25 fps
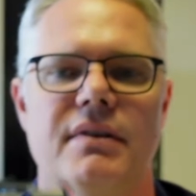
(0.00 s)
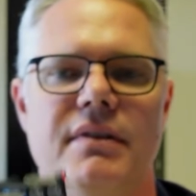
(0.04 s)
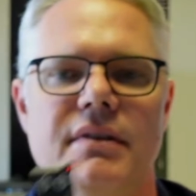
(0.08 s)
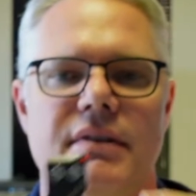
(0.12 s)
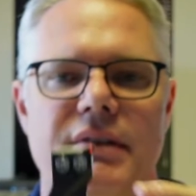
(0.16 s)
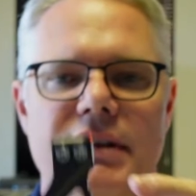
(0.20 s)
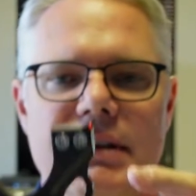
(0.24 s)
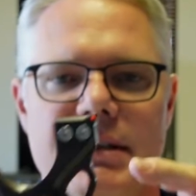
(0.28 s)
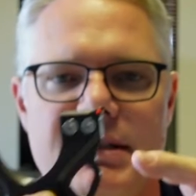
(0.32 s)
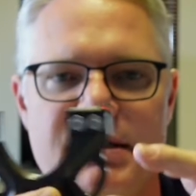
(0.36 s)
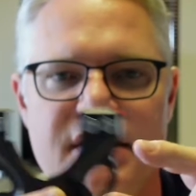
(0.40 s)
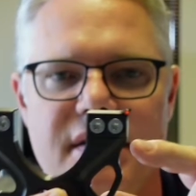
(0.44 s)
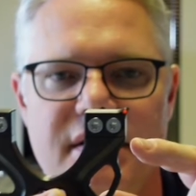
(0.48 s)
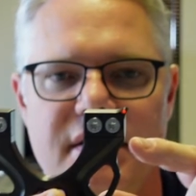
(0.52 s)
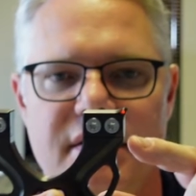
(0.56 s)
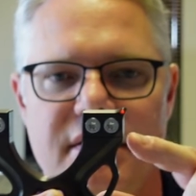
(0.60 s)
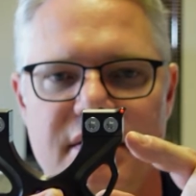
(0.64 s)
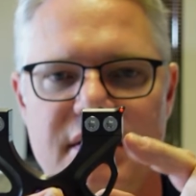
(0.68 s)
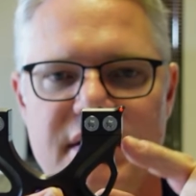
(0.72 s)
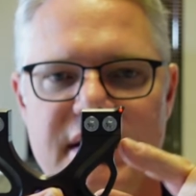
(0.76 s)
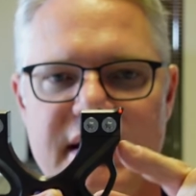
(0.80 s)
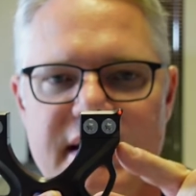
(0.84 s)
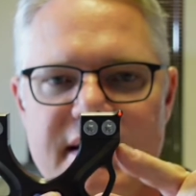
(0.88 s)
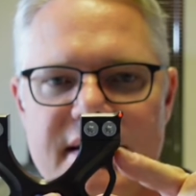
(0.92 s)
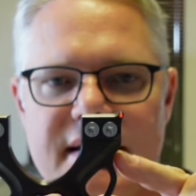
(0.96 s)
This
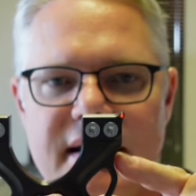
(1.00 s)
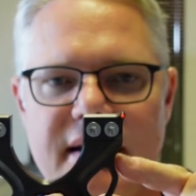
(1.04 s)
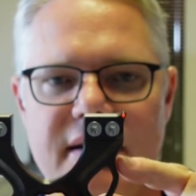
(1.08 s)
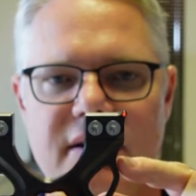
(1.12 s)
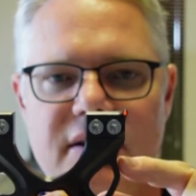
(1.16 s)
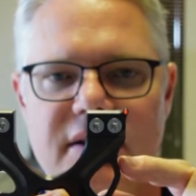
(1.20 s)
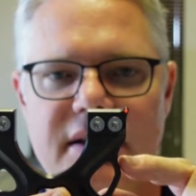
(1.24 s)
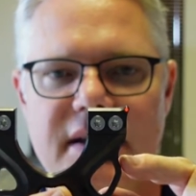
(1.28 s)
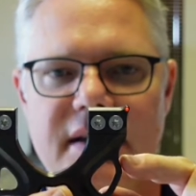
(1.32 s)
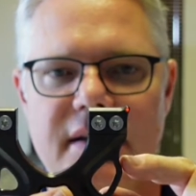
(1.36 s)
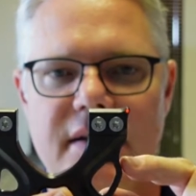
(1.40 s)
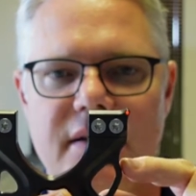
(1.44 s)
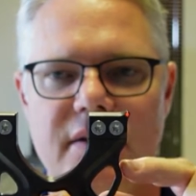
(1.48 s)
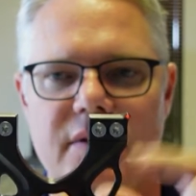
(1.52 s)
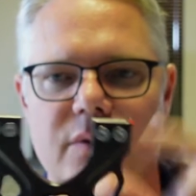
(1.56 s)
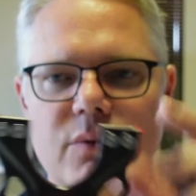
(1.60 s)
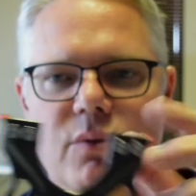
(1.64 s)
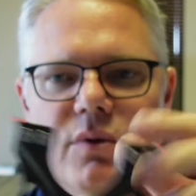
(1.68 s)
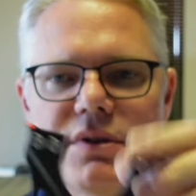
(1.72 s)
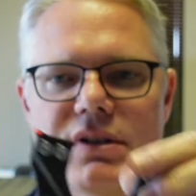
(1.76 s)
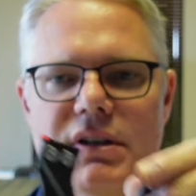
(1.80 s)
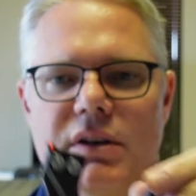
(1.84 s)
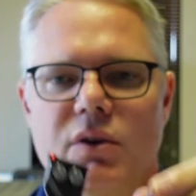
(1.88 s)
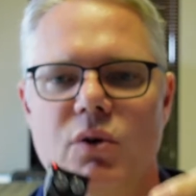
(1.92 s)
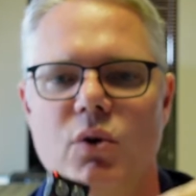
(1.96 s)
detail here
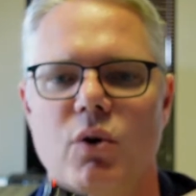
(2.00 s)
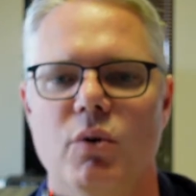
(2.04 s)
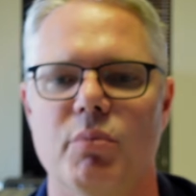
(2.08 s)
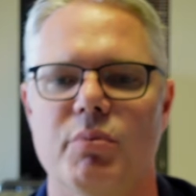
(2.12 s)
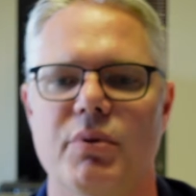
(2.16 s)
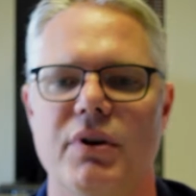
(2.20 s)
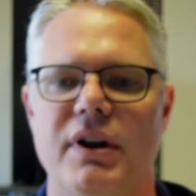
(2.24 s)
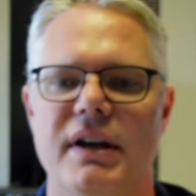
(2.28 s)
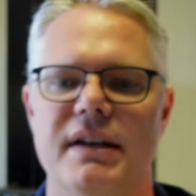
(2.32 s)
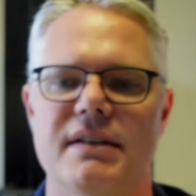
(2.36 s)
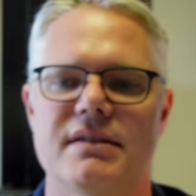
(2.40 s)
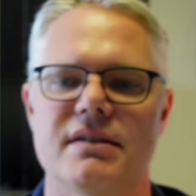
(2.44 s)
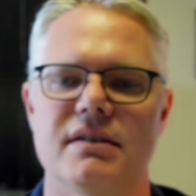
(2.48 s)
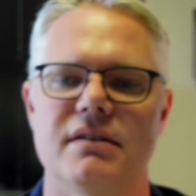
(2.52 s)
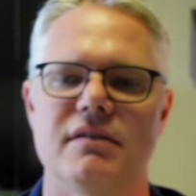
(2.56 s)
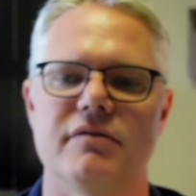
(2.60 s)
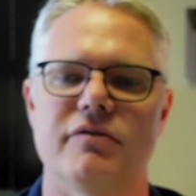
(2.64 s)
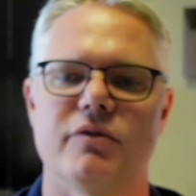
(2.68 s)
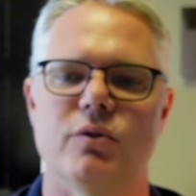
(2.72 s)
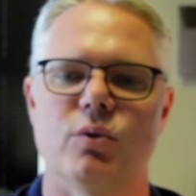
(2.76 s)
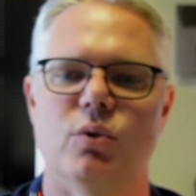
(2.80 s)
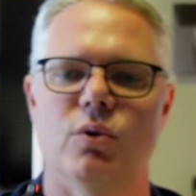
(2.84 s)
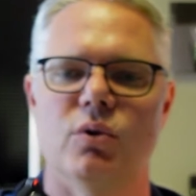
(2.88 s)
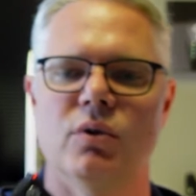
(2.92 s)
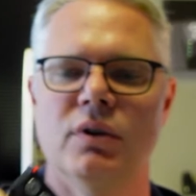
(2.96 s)
was incorporated
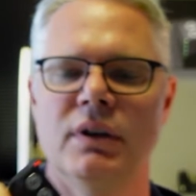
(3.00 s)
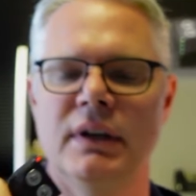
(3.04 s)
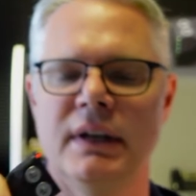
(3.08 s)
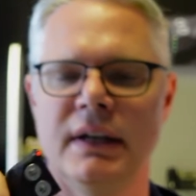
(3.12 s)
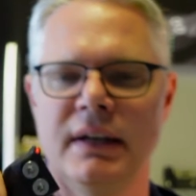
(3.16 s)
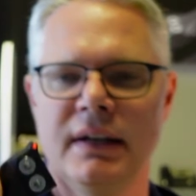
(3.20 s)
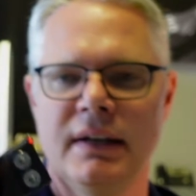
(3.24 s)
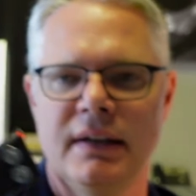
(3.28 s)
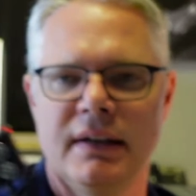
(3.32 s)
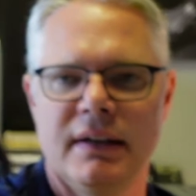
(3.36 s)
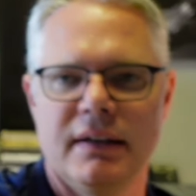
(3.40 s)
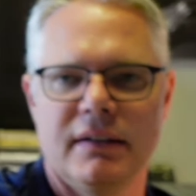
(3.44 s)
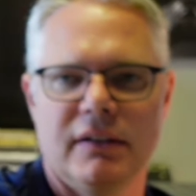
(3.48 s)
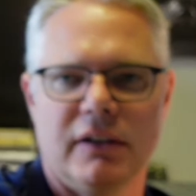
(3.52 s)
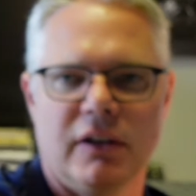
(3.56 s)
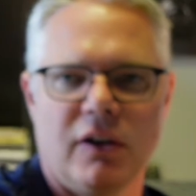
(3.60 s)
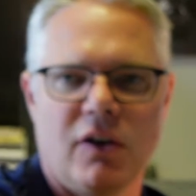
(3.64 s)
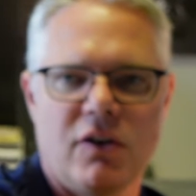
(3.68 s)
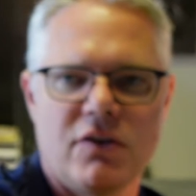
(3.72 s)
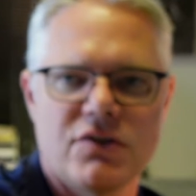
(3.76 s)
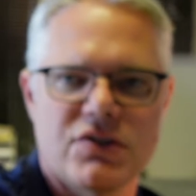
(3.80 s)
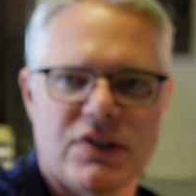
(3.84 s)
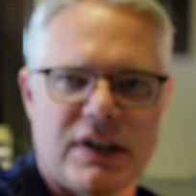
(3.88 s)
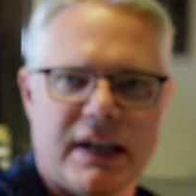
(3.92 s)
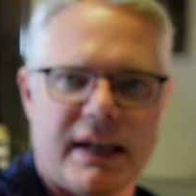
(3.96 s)
for
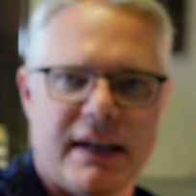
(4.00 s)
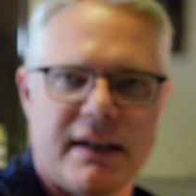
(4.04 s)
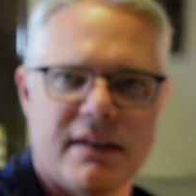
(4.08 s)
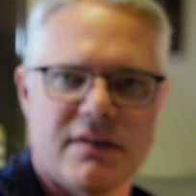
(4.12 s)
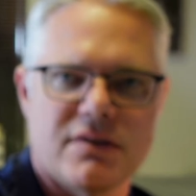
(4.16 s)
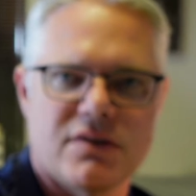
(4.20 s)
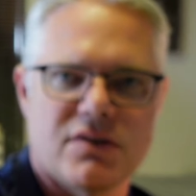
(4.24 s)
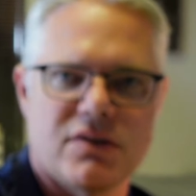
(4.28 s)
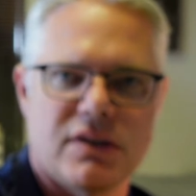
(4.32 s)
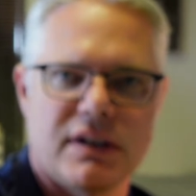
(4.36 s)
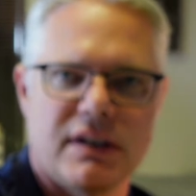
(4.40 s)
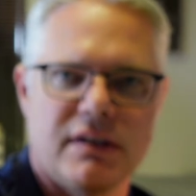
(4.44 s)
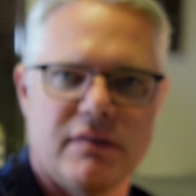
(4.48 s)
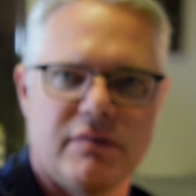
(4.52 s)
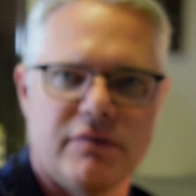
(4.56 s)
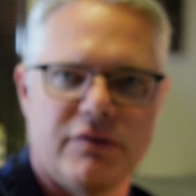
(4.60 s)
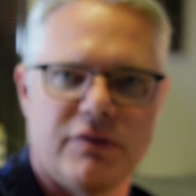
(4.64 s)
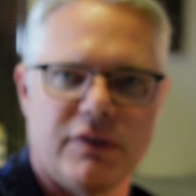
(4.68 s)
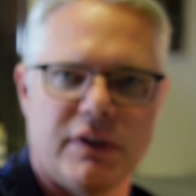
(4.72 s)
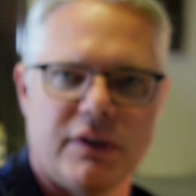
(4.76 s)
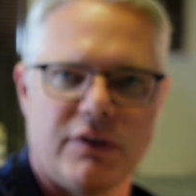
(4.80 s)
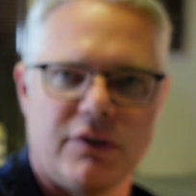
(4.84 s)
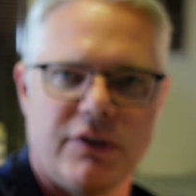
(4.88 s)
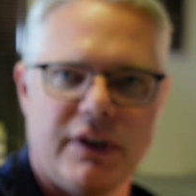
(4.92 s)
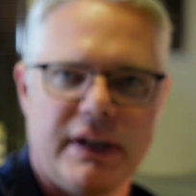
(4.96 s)
larger hands to give
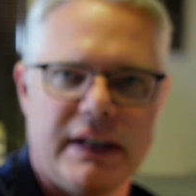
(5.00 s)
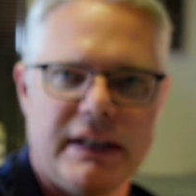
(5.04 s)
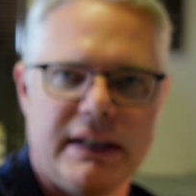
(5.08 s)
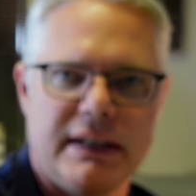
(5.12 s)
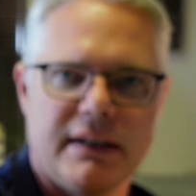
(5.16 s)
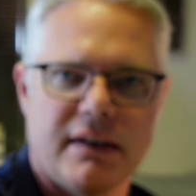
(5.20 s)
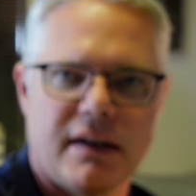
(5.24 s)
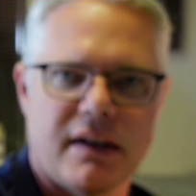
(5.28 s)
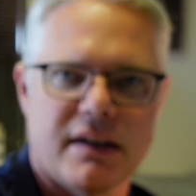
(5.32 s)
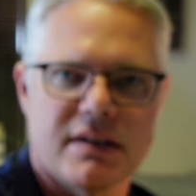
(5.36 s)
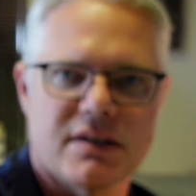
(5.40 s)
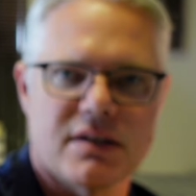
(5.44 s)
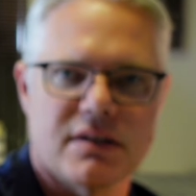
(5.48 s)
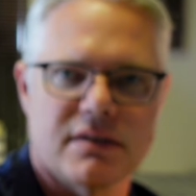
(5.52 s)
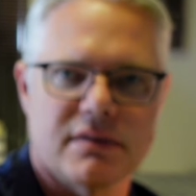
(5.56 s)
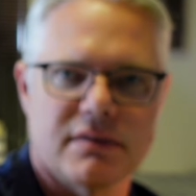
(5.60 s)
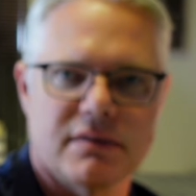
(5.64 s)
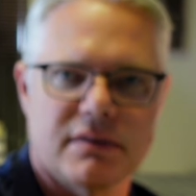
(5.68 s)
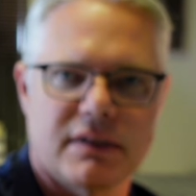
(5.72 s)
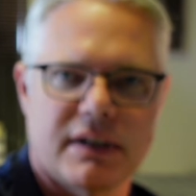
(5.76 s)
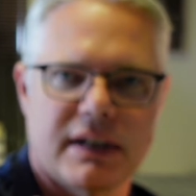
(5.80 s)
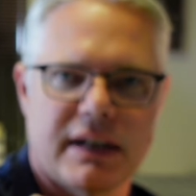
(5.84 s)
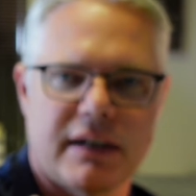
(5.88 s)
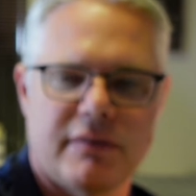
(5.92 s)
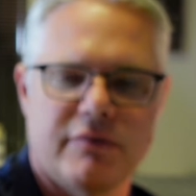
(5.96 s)
a really nice,
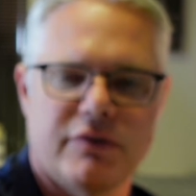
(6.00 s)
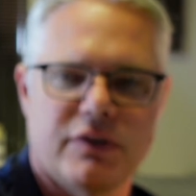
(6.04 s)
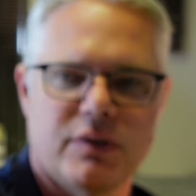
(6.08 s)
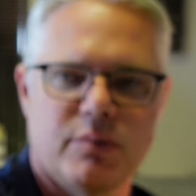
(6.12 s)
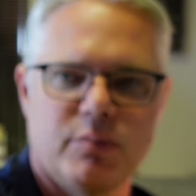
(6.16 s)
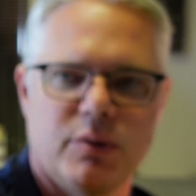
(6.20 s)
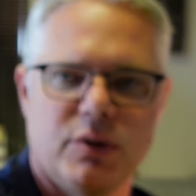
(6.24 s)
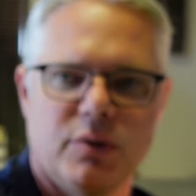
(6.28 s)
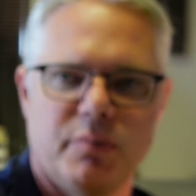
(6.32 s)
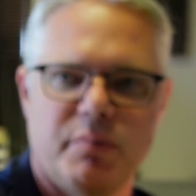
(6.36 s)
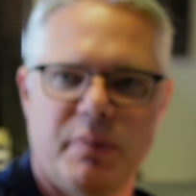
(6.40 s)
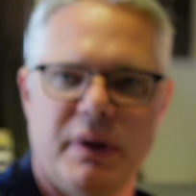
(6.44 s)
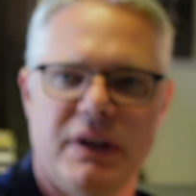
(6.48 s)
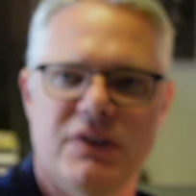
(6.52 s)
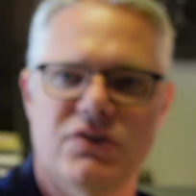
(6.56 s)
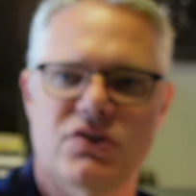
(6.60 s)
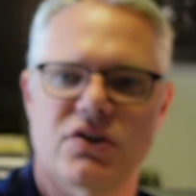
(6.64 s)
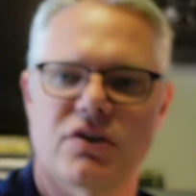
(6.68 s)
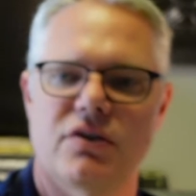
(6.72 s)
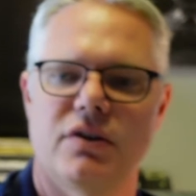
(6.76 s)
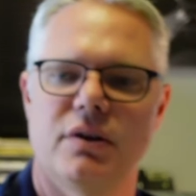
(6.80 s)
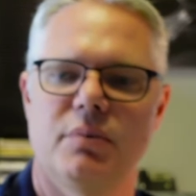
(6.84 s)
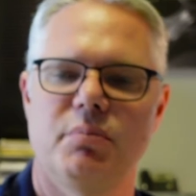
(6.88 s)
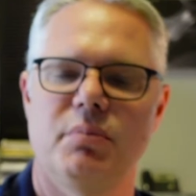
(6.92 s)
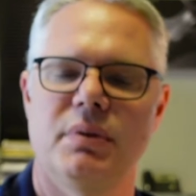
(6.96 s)
comfortable pinch
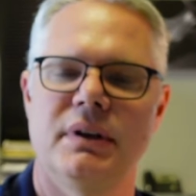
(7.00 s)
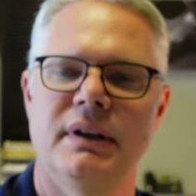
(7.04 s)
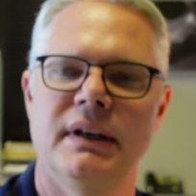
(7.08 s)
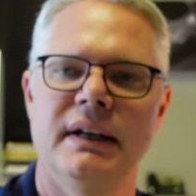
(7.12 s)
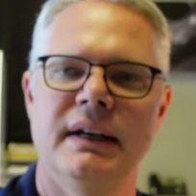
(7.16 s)
grip,